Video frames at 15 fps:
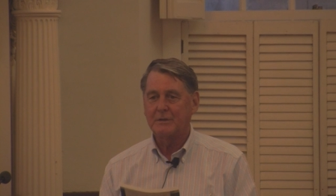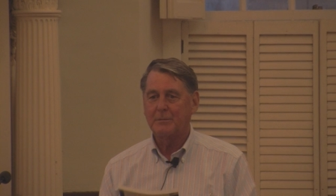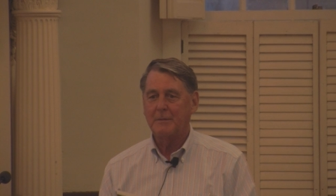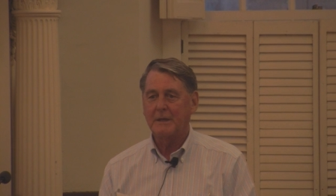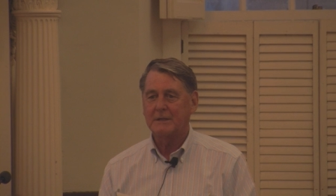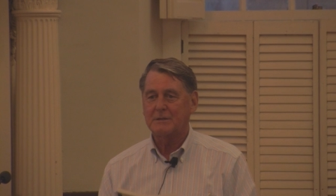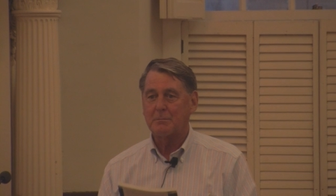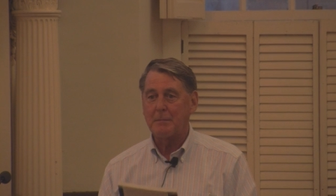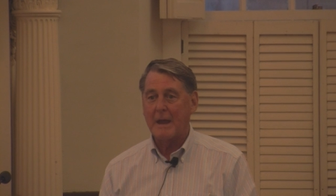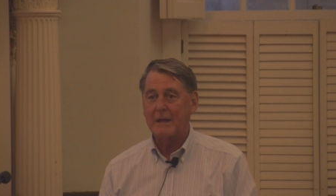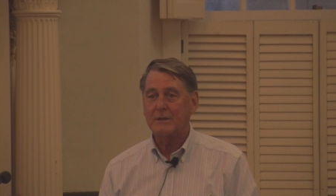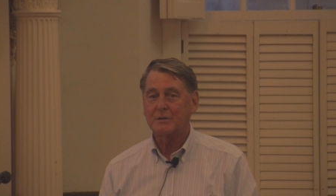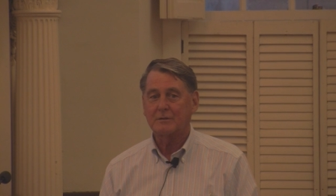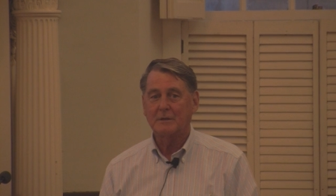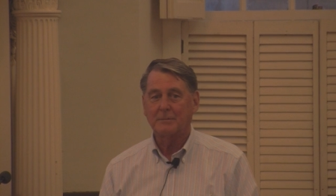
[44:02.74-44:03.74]
to me as a
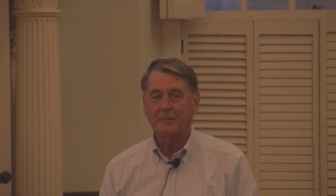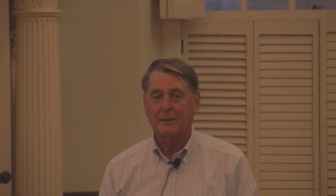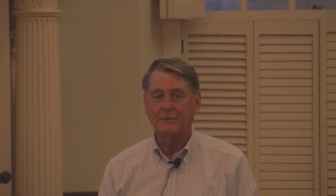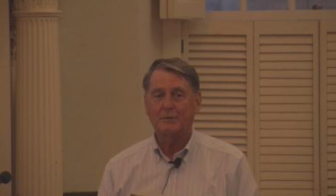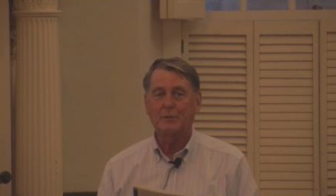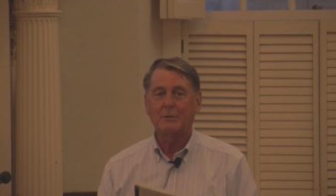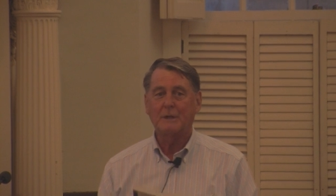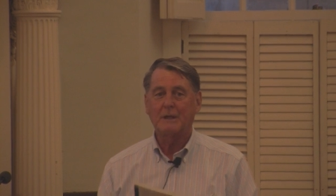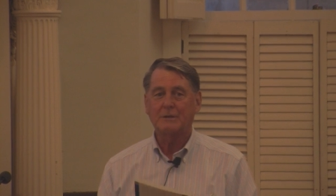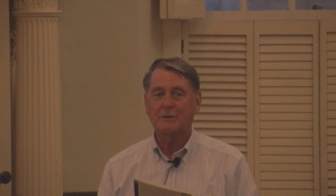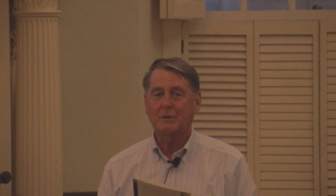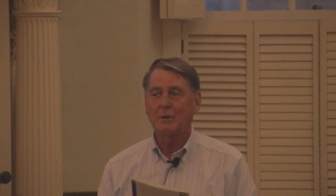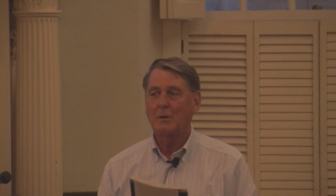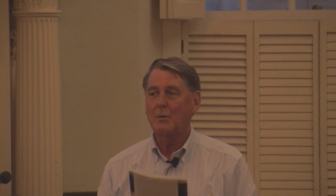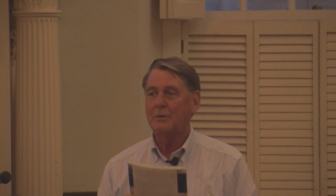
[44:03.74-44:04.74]
manuscript about two years
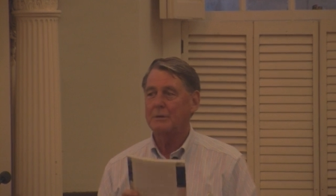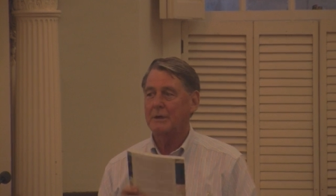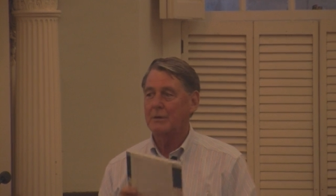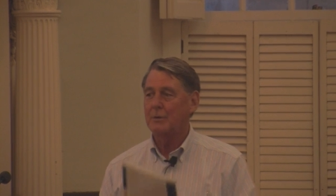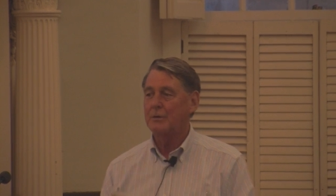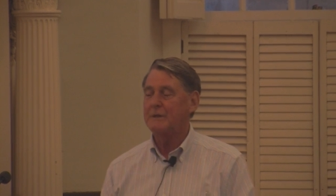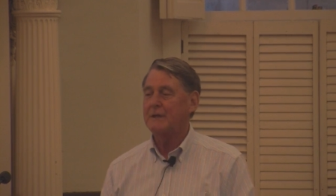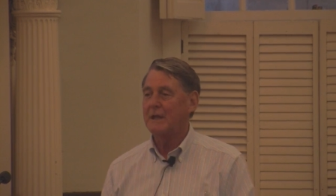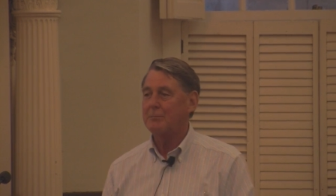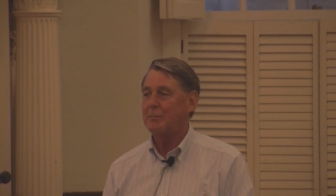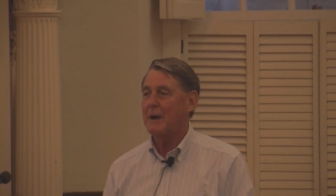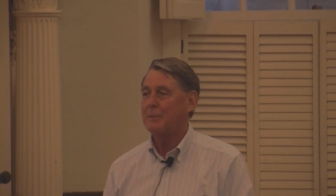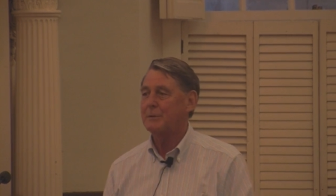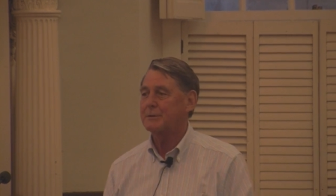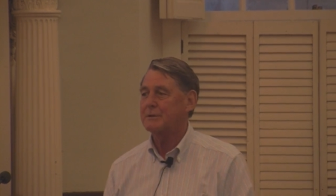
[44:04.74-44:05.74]
ago that couldn't get
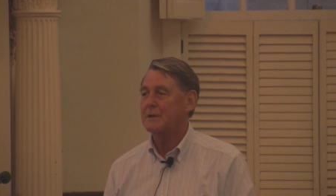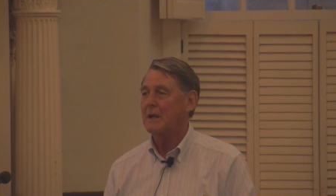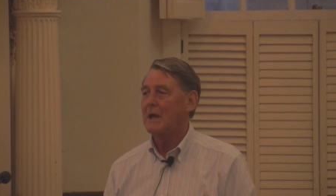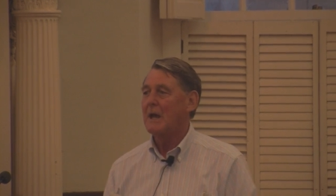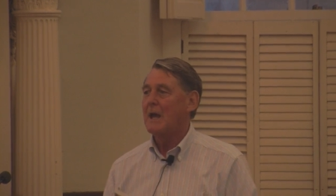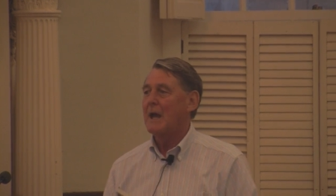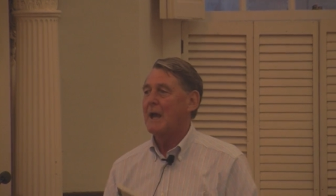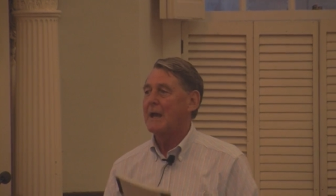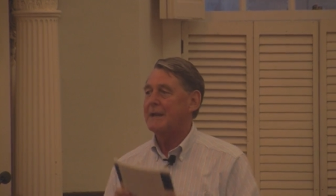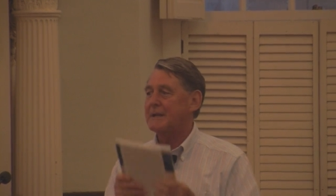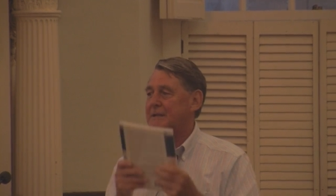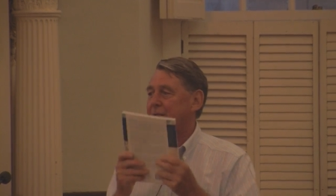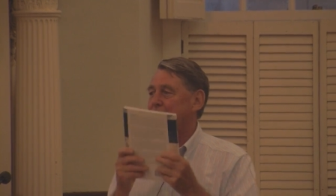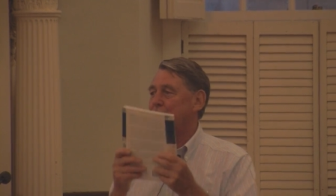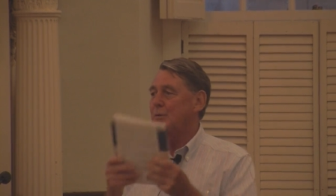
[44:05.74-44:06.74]
published, and they
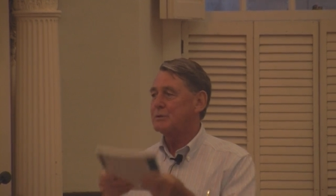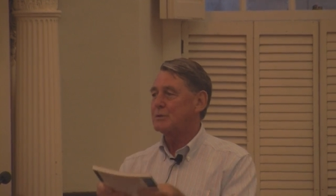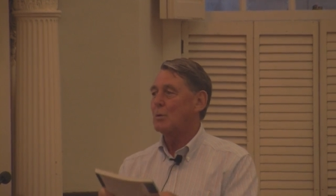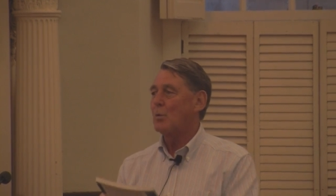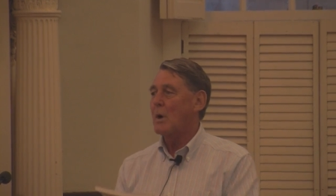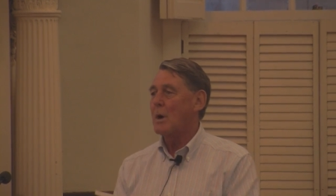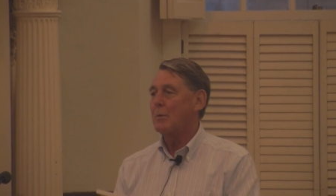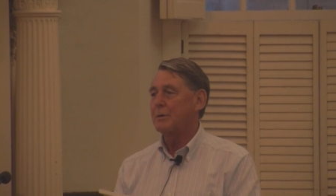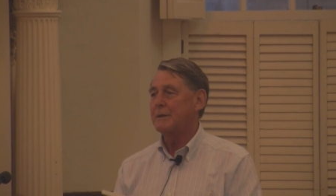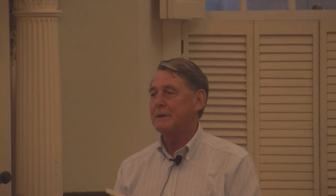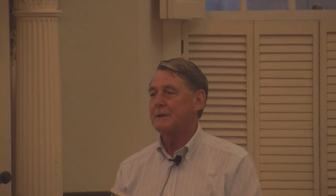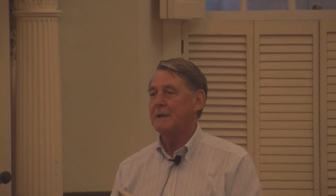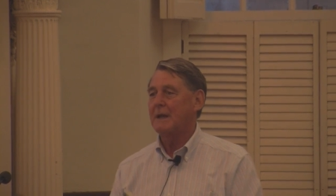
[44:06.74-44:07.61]
said do what you want with it.